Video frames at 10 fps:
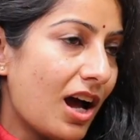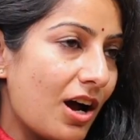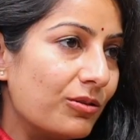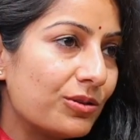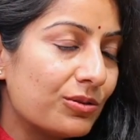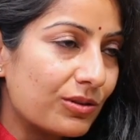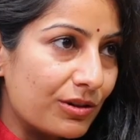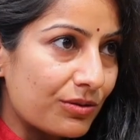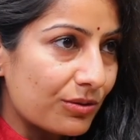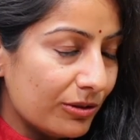how do you
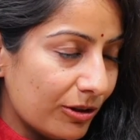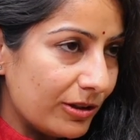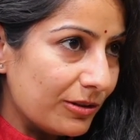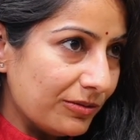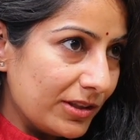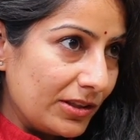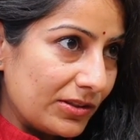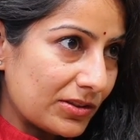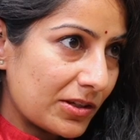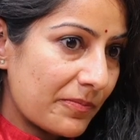control all of
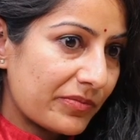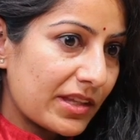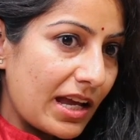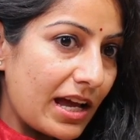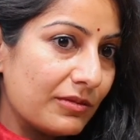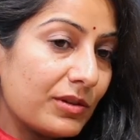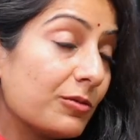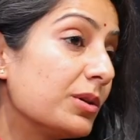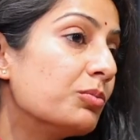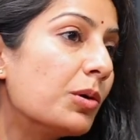this? And we
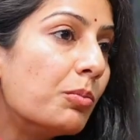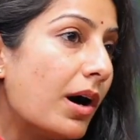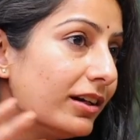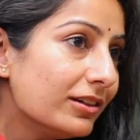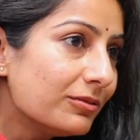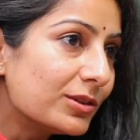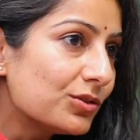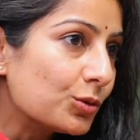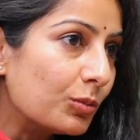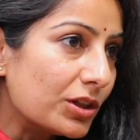have been bombarded with
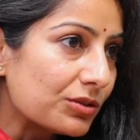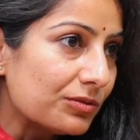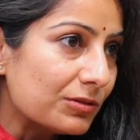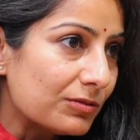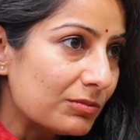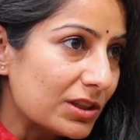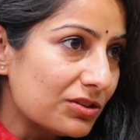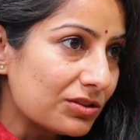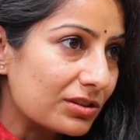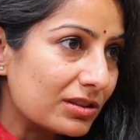so much of
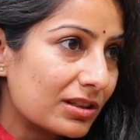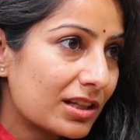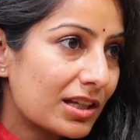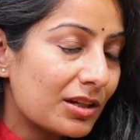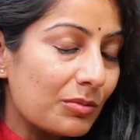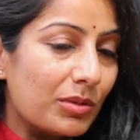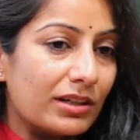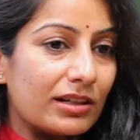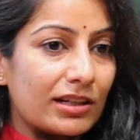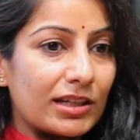information.
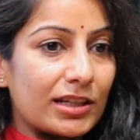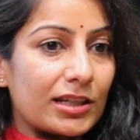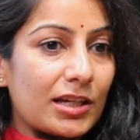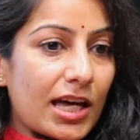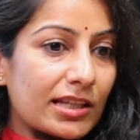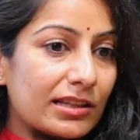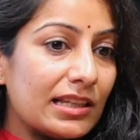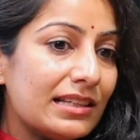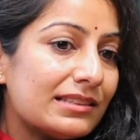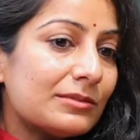But
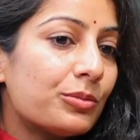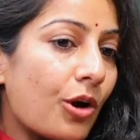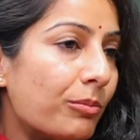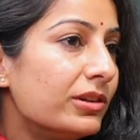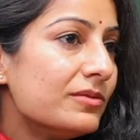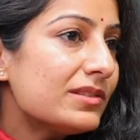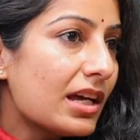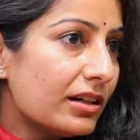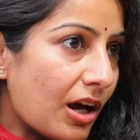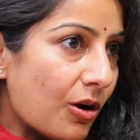these problems
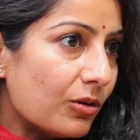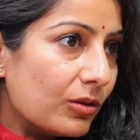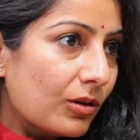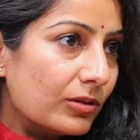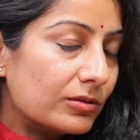are now,